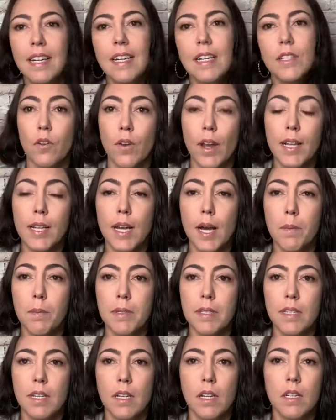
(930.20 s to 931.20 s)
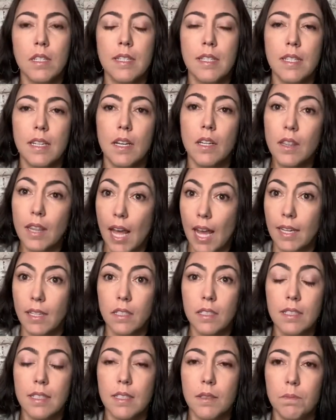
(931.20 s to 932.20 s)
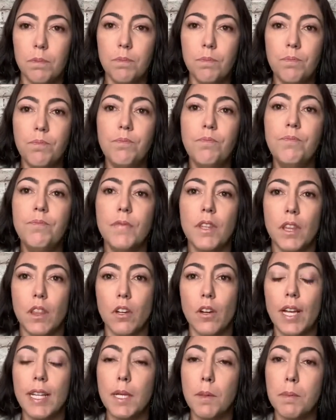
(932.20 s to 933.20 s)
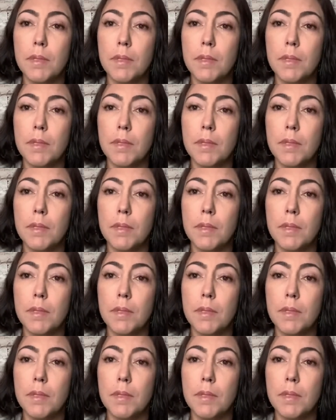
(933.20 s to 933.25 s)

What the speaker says: Thredup is a Thredup